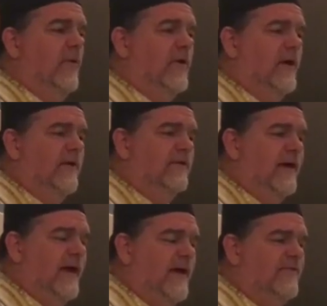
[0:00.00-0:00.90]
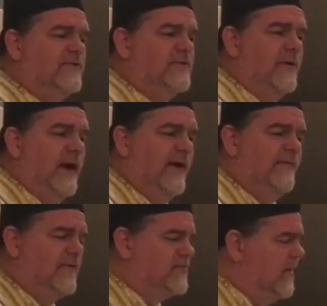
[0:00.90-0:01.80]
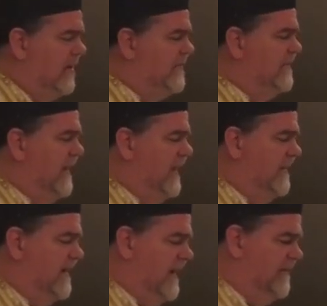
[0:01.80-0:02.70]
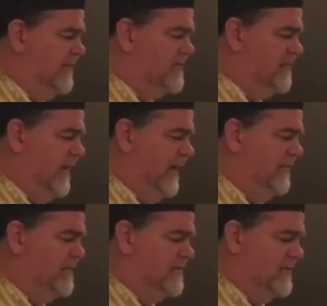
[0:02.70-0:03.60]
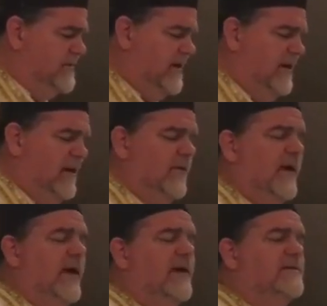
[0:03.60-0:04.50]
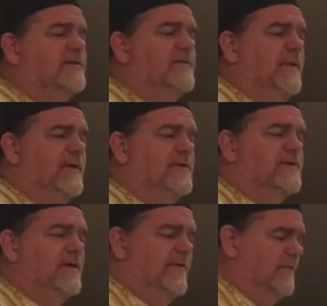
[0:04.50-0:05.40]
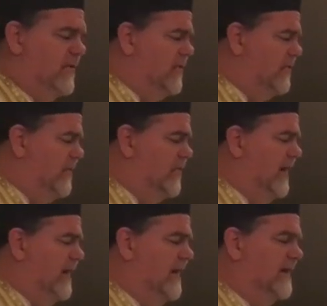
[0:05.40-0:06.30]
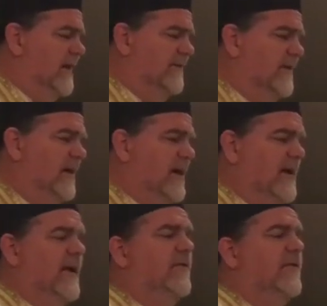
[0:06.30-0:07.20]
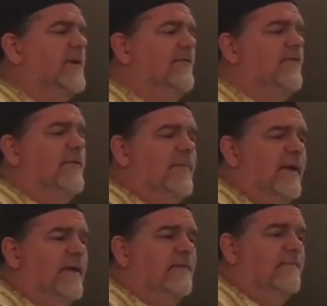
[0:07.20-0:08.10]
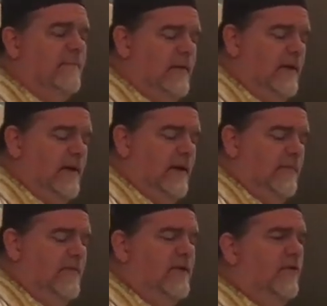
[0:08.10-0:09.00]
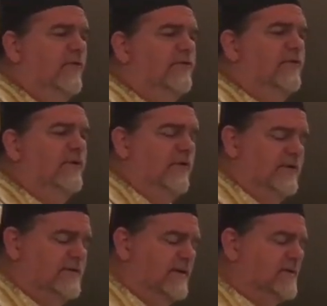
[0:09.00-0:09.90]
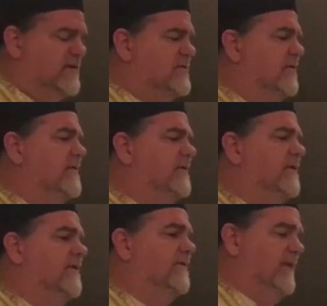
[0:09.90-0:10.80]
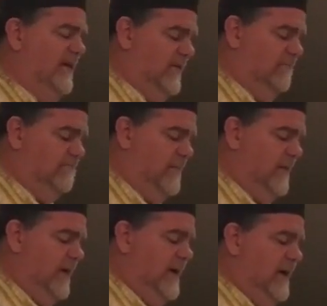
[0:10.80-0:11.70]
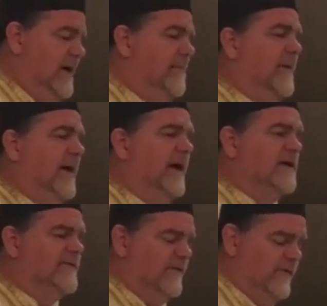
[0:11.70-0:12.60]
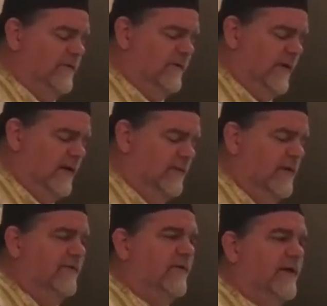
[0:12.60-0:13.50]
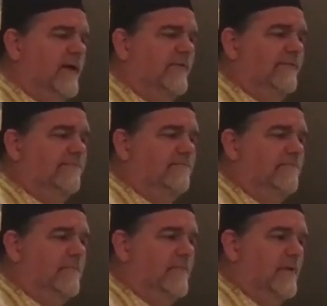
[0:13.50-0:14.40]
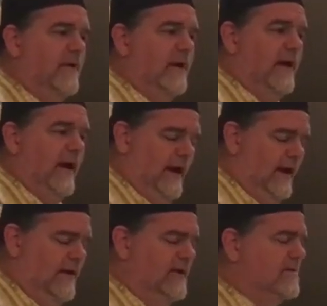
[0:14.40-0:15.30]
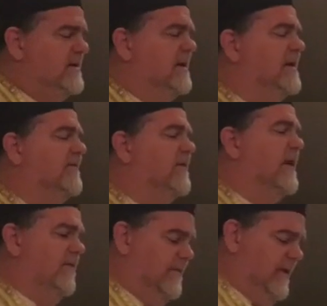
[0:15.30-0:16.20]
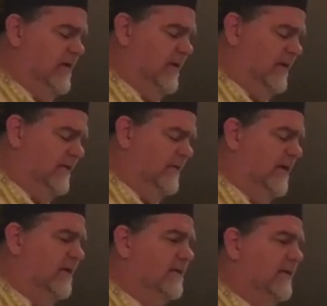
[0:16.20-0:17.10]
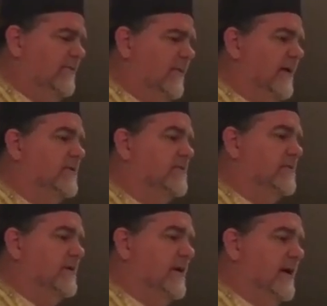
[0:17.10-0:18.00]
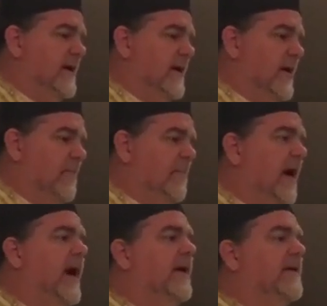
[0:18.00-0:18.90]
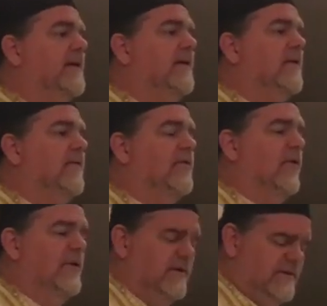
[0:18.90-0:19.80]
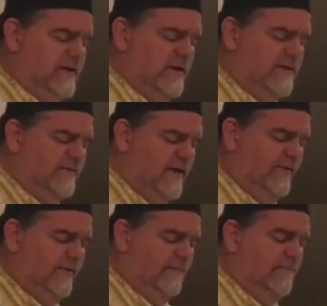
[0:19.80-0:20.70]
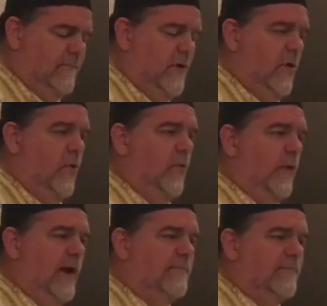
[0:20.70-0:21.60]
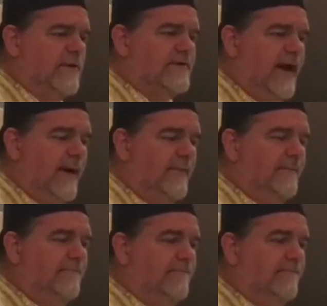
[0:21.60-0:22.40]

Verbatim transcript: Whereas the average, the average wealthy man, the average man who is in any way has committed the sin of murder or pride like David, they will never repent. But then also notice this concerning the sin of David. He begs for his sin to be forgiven. And sin is forgiven because he has loved much. But, though his sin is forgiven, what must happen?